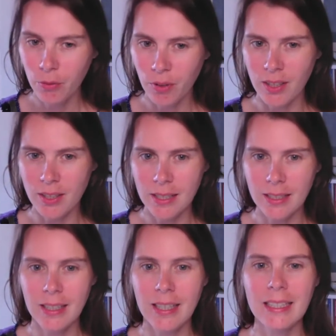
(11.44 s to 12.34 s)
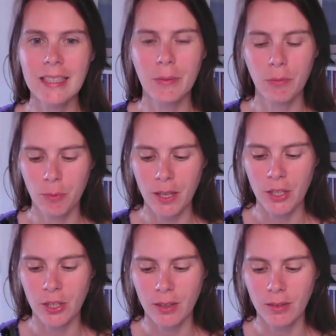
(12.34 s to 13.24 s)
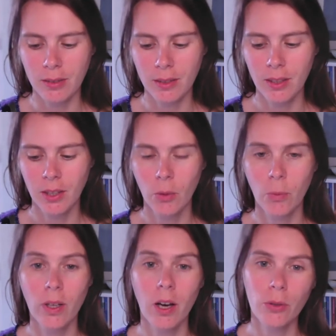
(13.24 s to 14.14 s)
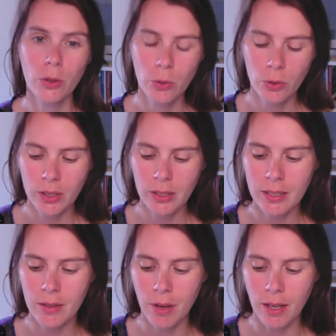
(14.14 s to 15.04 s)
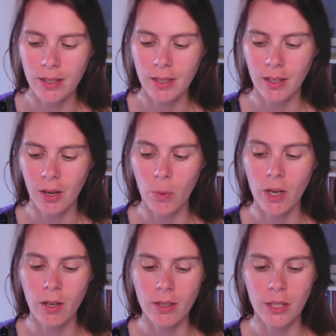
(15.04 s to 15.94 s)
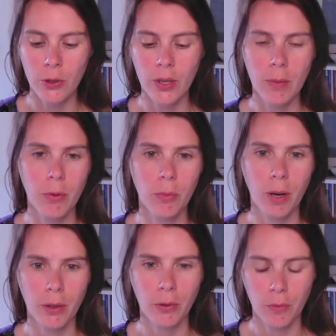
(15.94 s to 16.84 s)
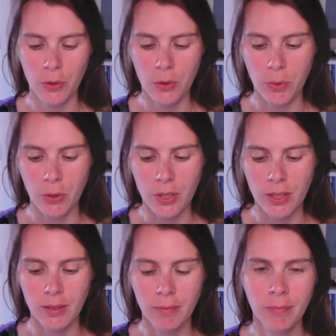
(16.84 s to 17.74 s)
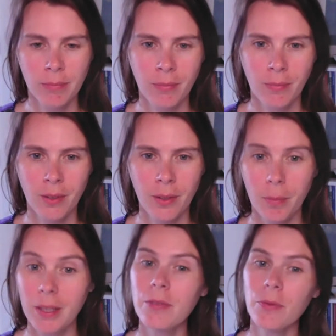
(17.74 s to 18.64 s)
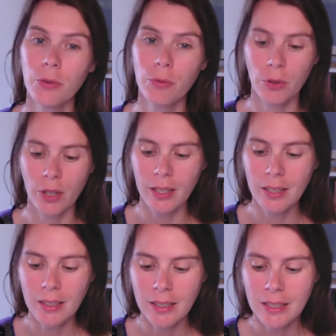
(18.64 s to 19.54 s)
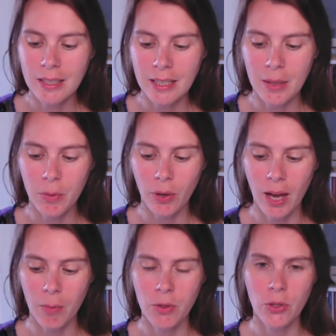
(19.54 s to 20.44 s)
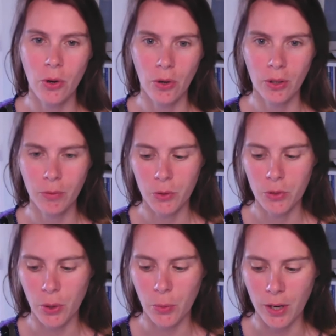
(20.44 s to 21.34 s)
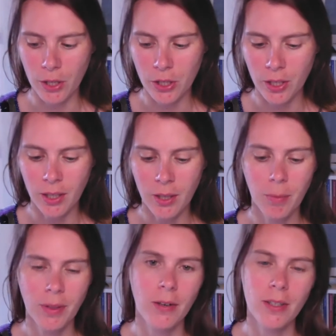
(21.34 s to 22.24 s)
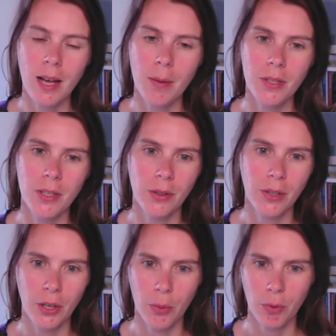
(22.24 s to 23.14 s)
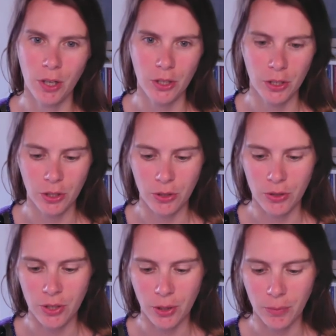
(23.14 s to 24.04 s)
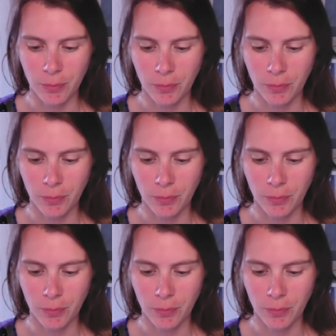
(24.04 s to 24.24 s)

Firstly, a little information. We are recording this event and we ask that you keep your microphones muted. Please feel free to keep your cameras on if you so wish, but there is absolutely no pressure to do so.